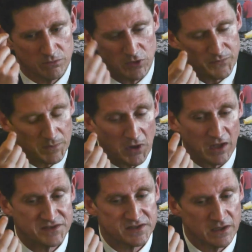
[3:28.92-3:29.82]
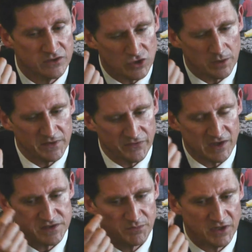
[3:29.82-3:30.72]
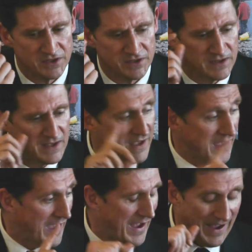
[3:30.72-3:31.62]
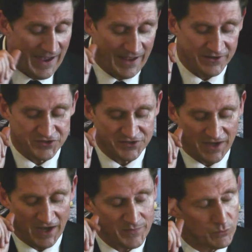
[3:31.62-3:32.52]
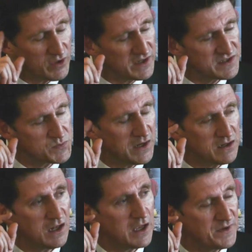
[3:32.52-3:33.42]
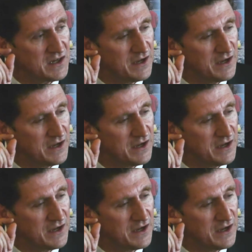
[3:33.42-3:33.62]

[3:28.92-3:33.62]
government policy in Germany, France and Britain. And I've been working as well on climate